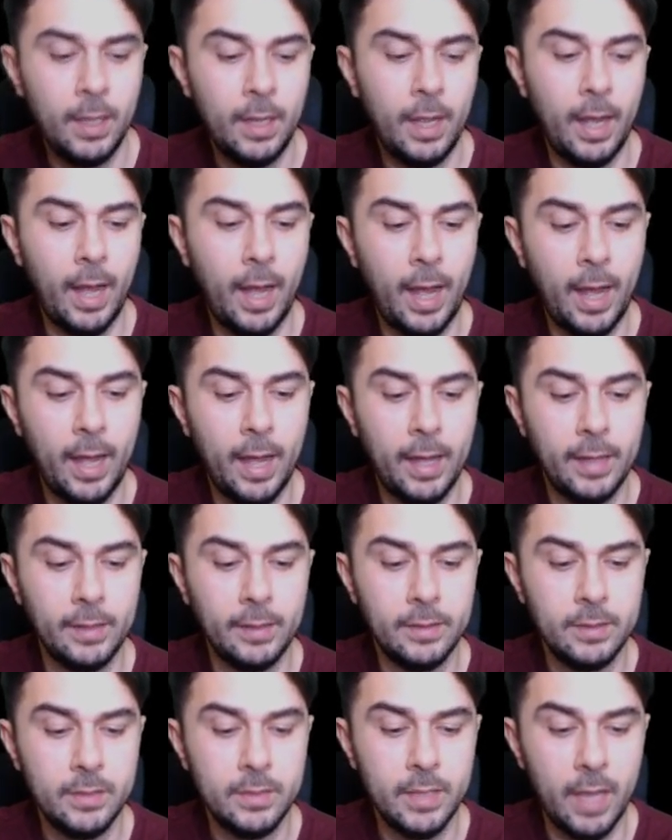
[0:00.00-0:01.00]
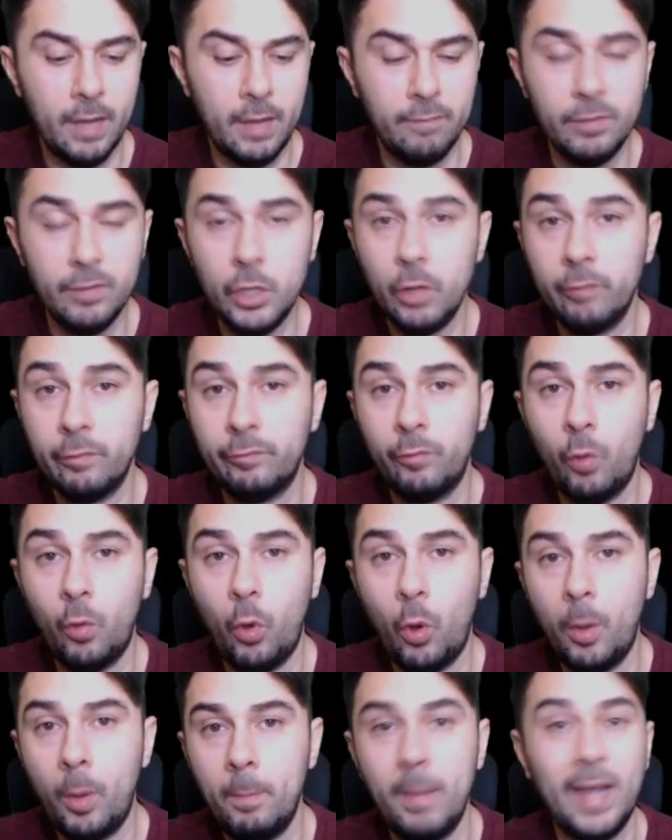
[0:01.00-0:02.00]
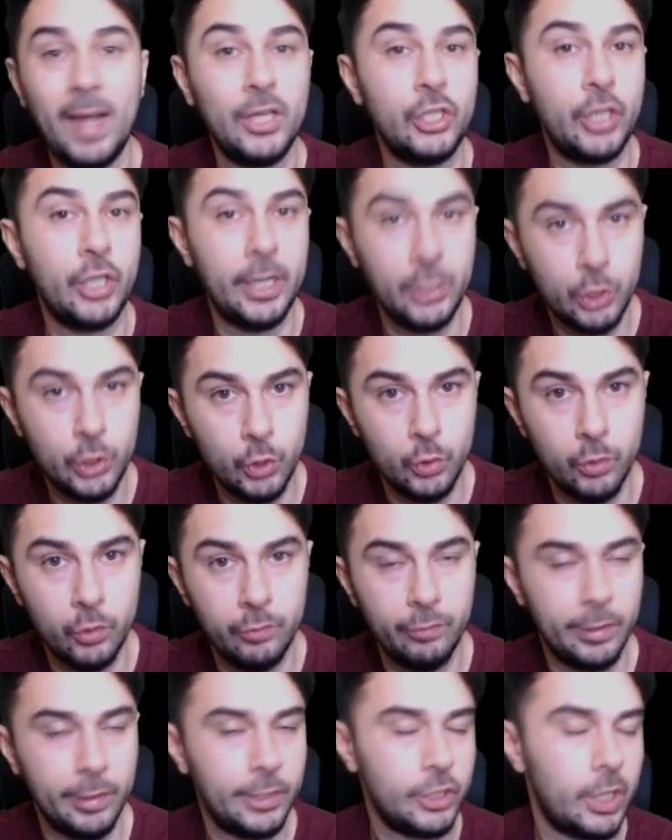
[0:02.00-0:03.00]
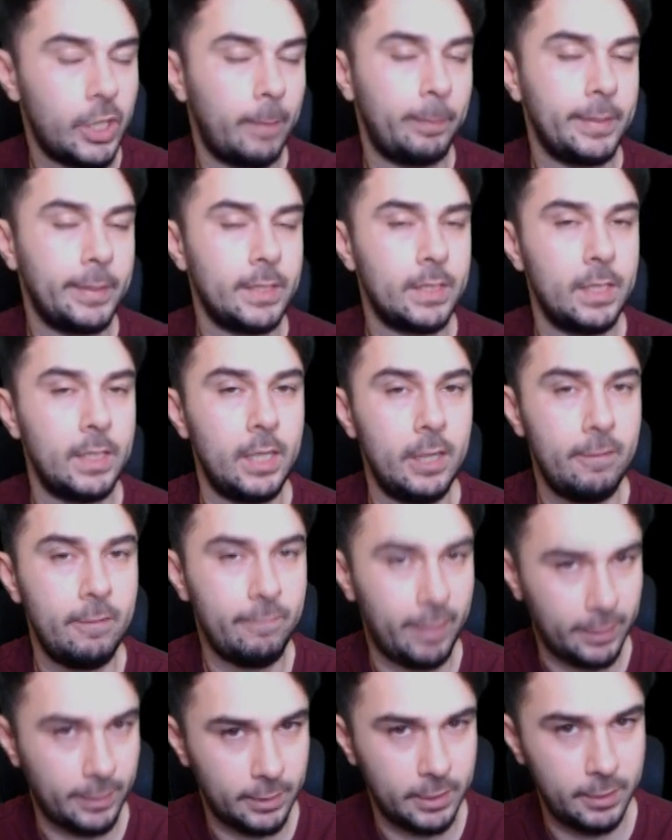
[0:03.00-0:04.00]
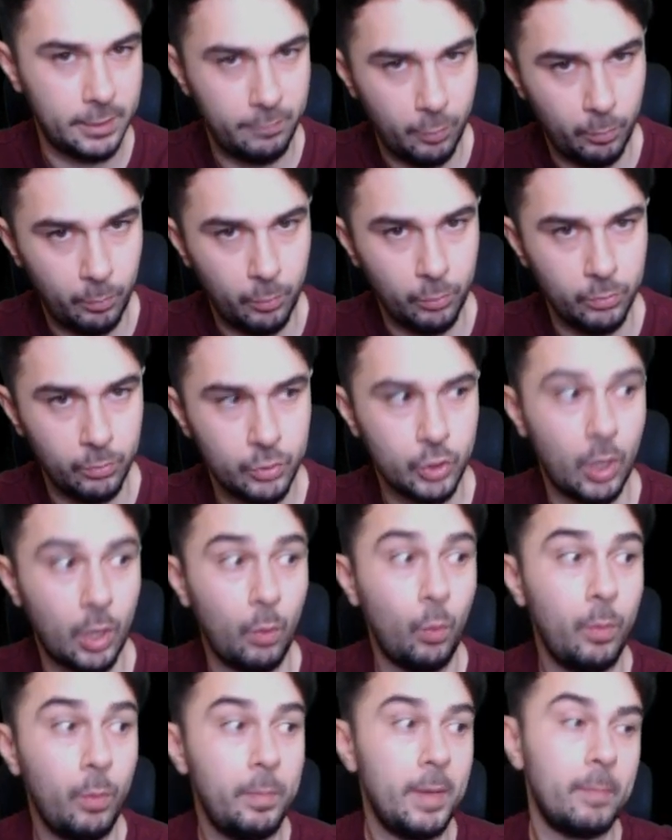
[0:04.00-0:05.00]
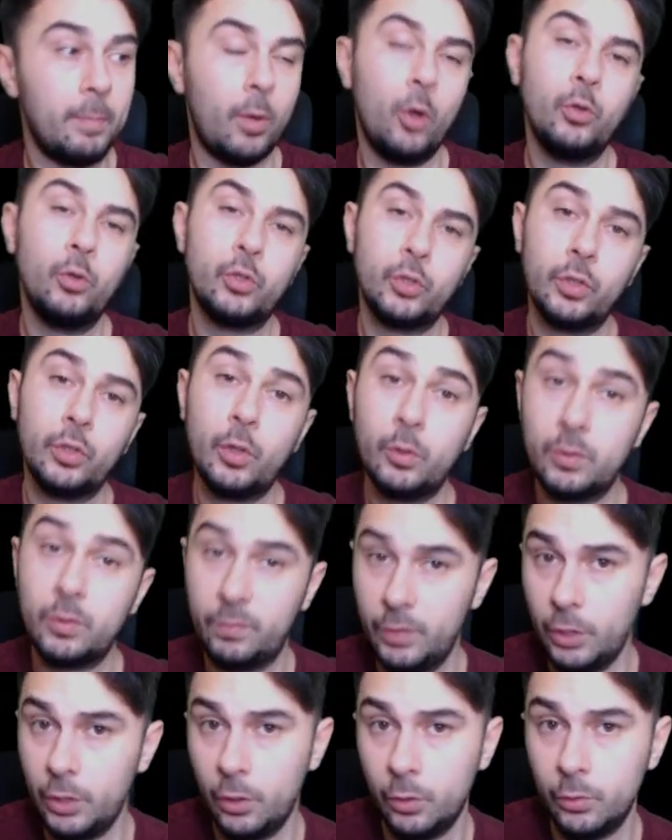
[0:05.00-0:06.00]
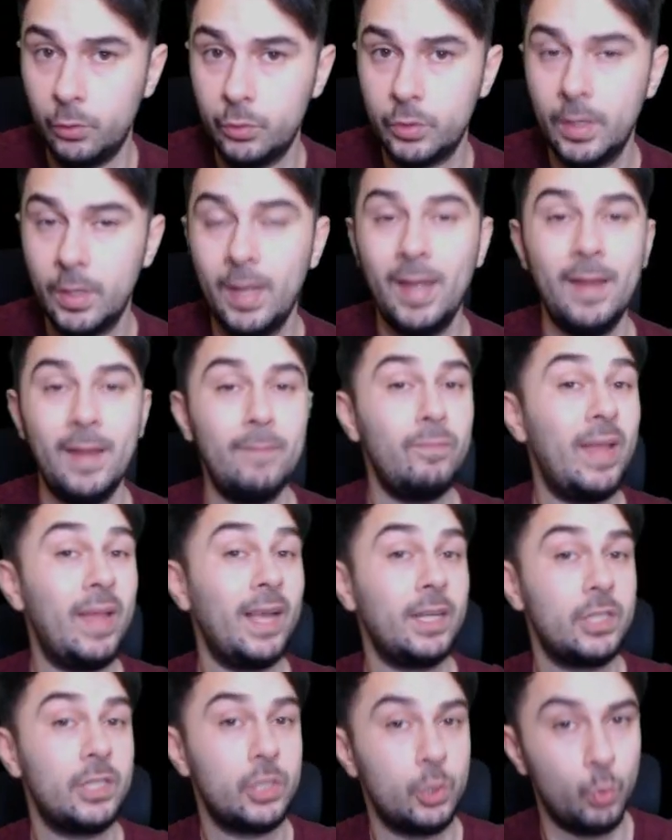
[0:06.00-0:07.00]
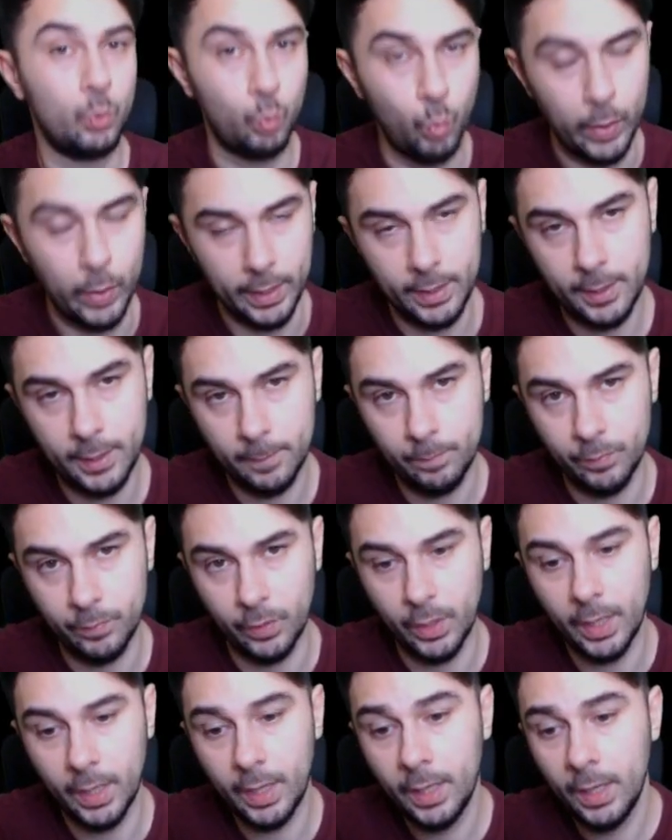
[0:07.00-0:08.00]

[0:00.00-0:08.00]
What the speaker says: and a video for match day 2 for the Champions League fantasy football. So I will be posting those videos next week. Okay.